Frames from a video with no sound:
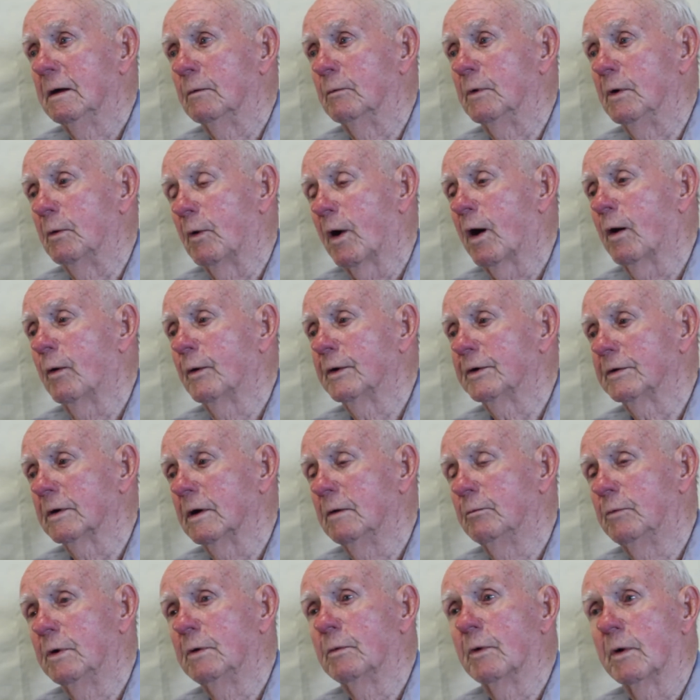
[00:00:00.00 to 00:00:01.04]
We
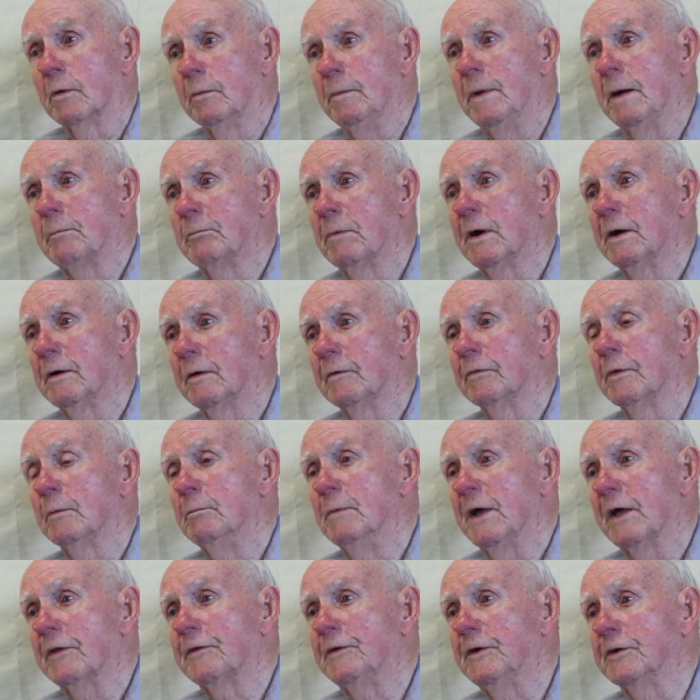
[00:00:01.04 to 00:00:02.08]
were a member of the
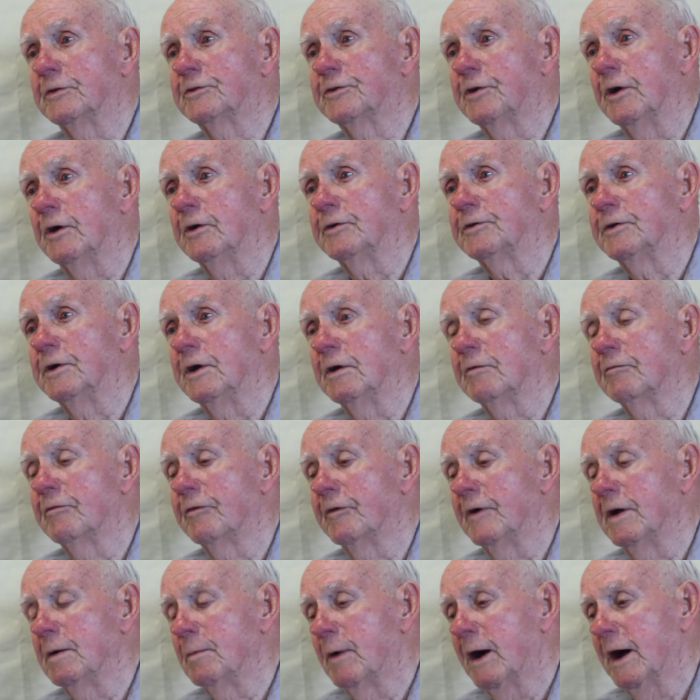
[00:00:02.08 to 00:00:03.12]
Methodist Church here in
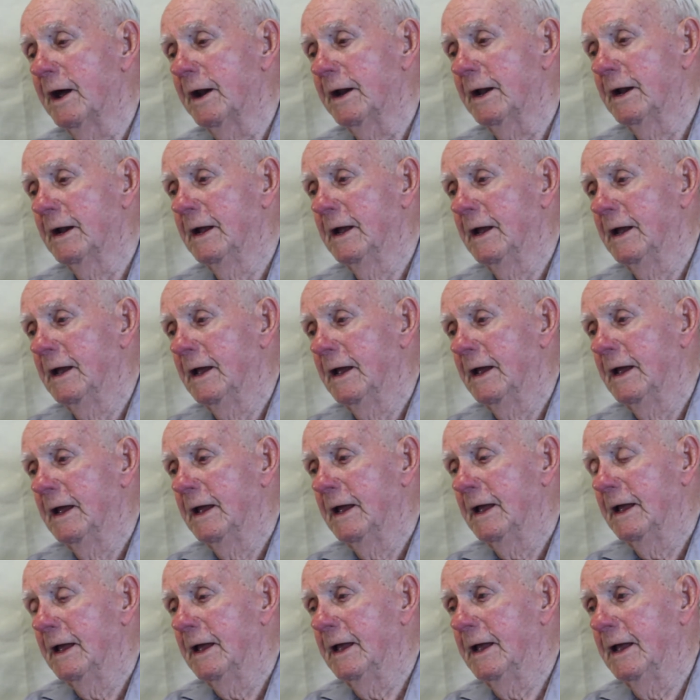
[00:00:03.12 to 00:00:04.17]
Fremont,
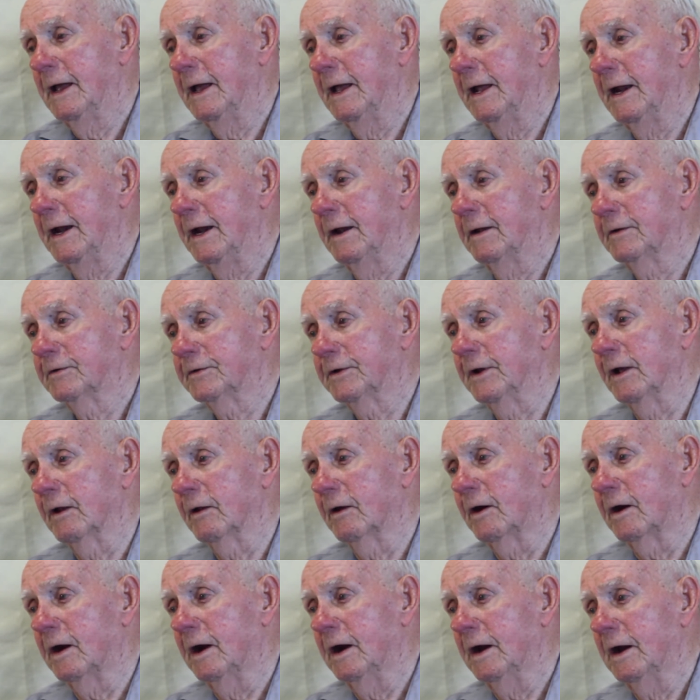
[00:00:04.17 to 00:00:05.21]
and still
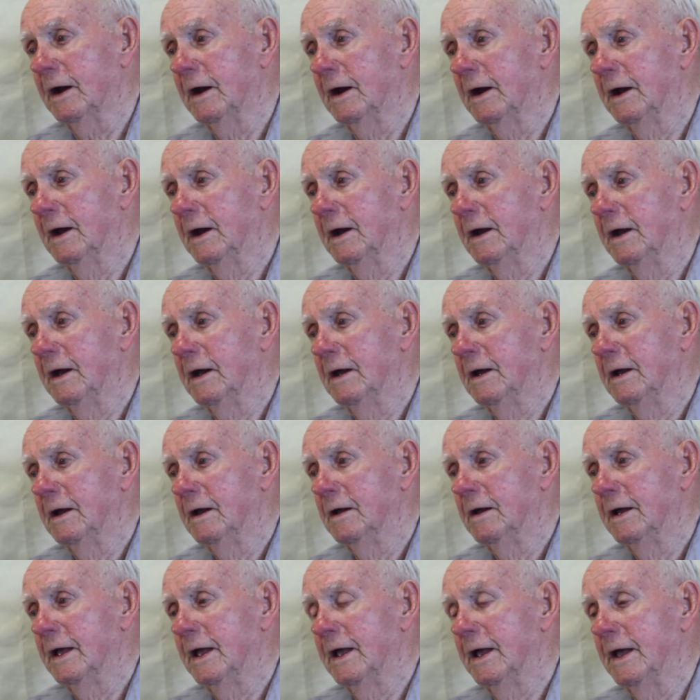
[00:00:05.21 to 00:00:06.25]
are.
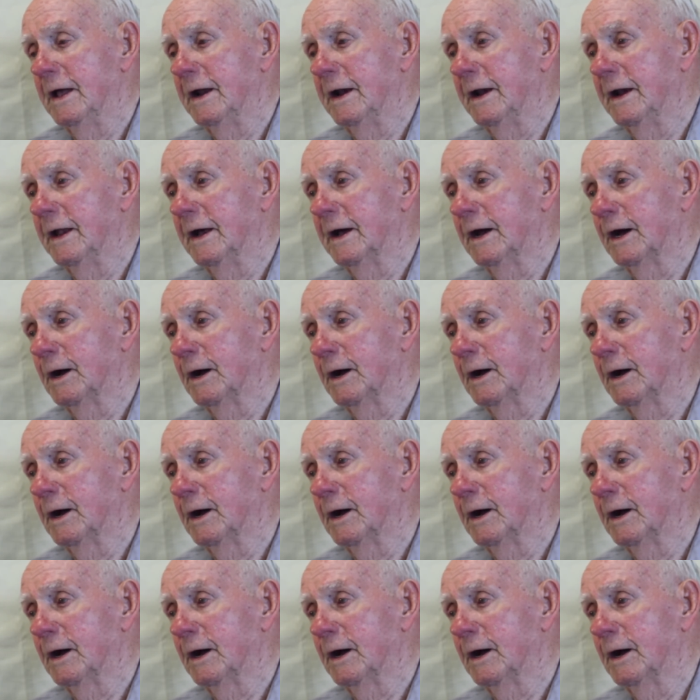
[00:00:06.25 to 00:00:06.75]
And